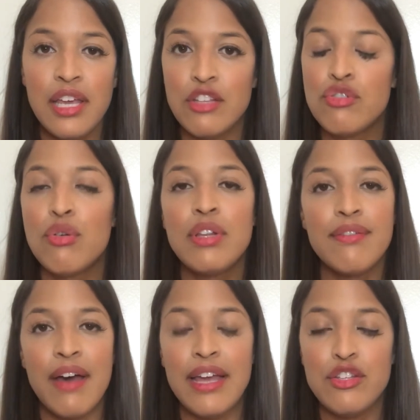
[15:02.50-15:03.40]
it's totally
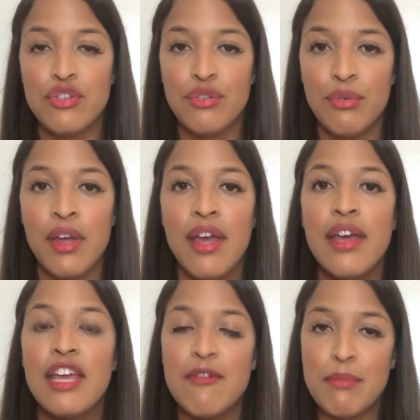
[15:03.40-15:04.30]
fine to
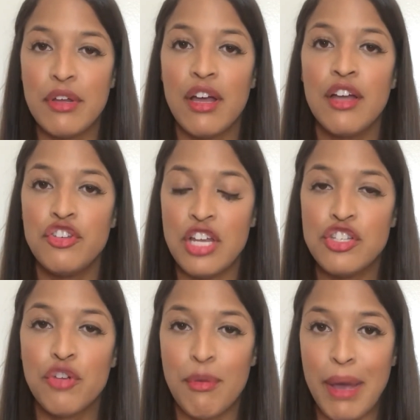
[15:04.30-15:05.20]
give them a
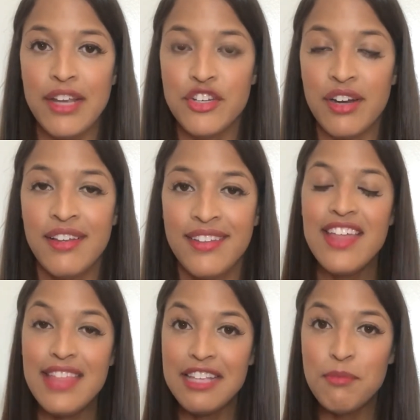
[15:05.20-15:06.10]
gentle reminder.
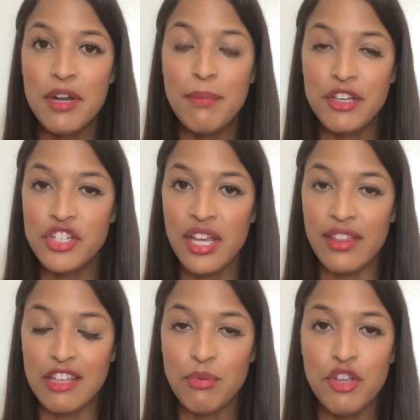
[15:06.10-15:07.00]
And that's pretty much it.
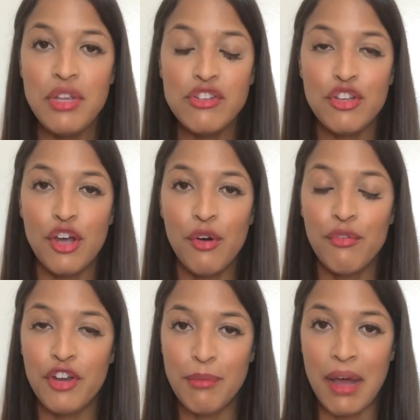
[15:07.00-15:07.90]
That's what you need to know
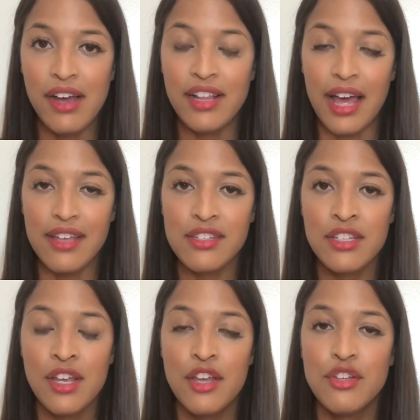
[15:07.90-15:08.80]
for your mock class.
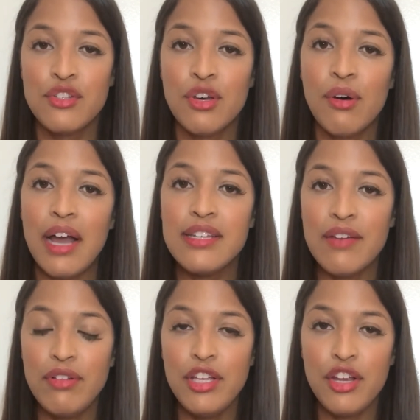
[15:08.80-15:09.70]
So I
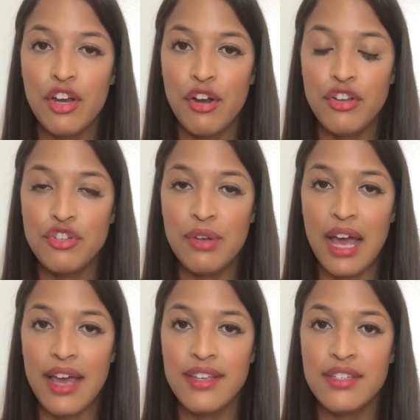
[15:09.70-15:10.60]
definitely encourage you
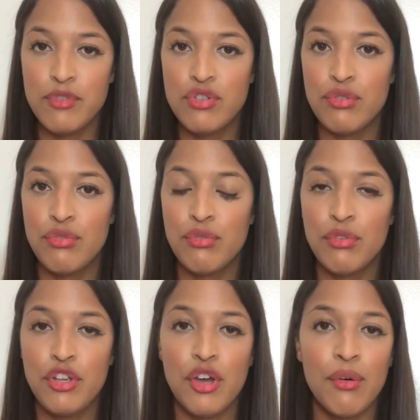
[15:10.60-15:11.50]
guys
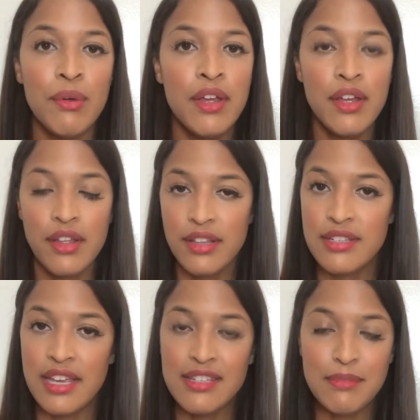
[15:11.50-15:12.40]
to,
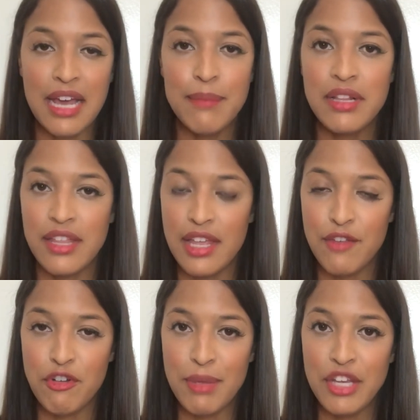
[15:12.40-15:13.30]
take some time to let that
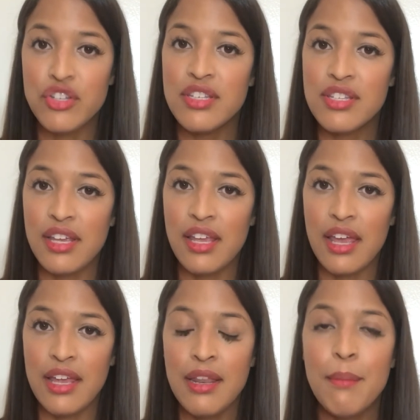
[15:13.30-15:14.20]
information sink
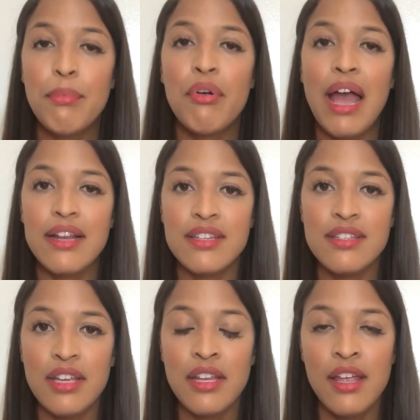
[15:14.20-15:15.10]
in. Practice
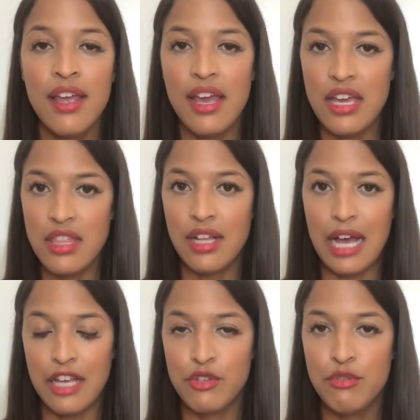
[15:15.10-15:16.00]
it in the
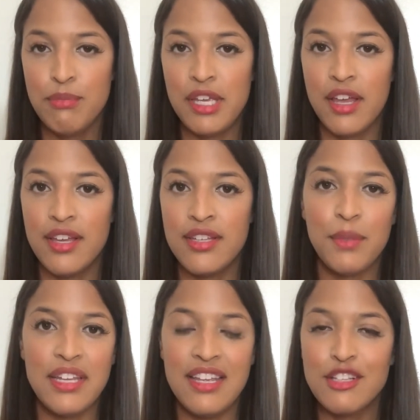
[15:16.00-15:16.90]
classroom because
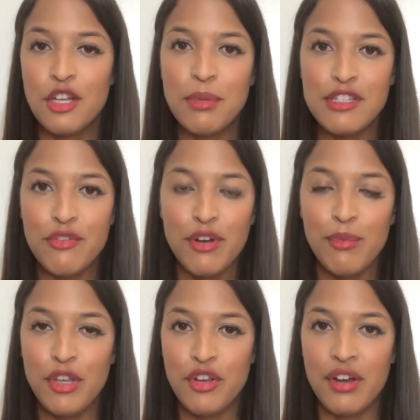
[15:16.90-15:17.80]
it is a little bit different
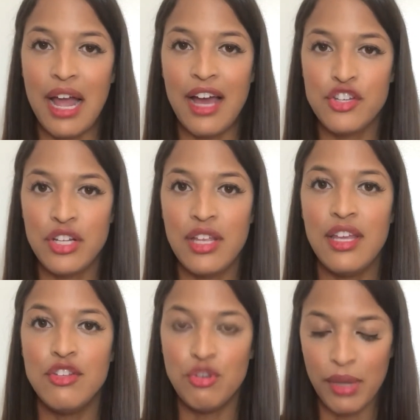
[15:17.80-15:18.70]
when you're
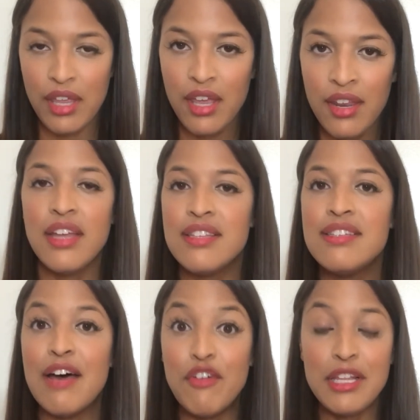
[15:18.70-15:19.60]
actually doing it. It's
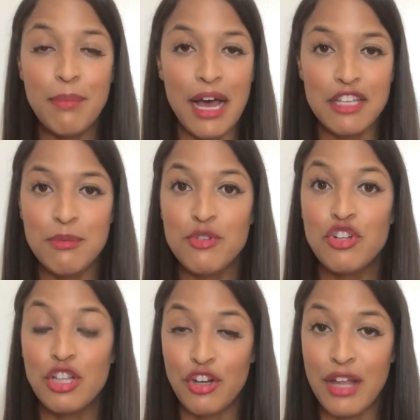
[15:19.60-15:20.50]
definitely possible to
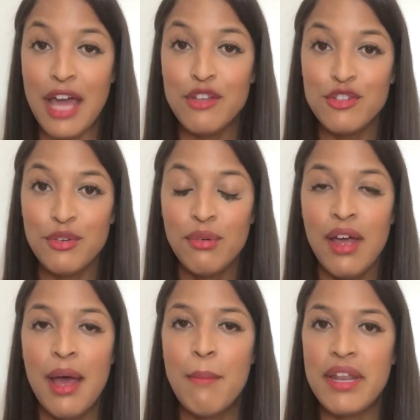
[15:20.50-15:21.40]
learn how to do,
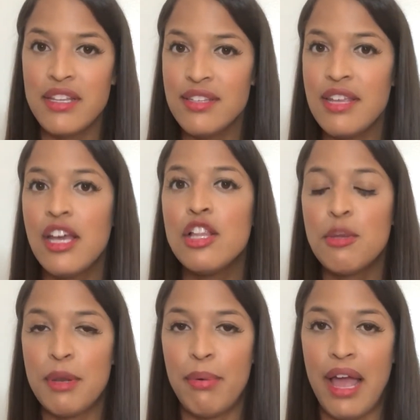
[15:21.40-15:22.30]
but it does take a little
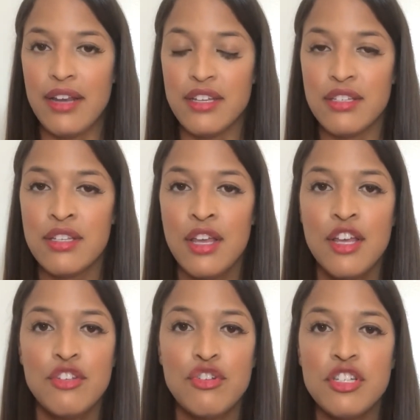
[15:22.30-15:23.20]
bit of practice.
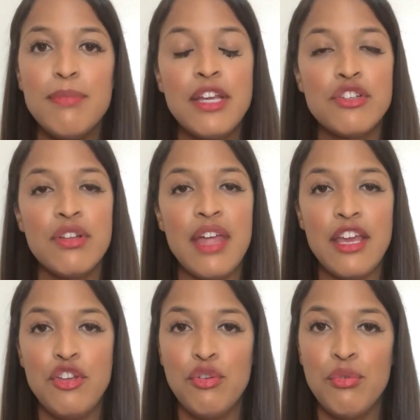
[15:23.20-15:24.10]
So just make sure
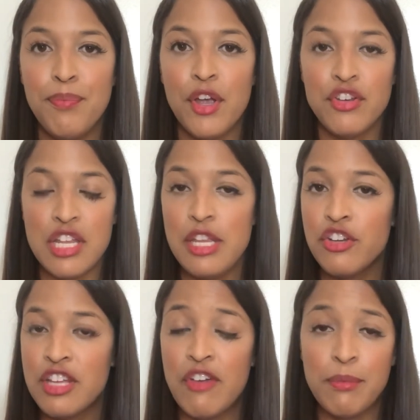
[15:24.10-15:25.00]
that you are setting
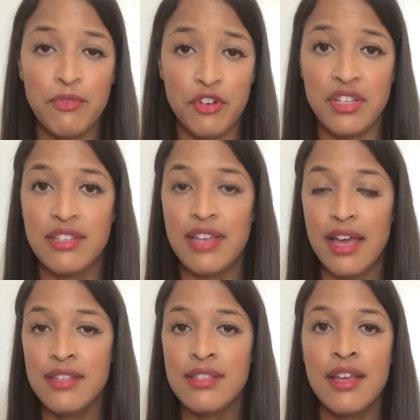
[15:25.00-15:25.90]
yourself up for
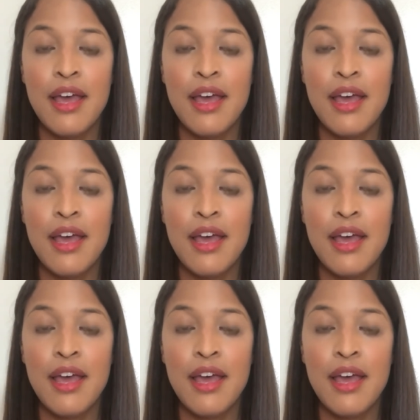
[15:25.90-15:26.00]
success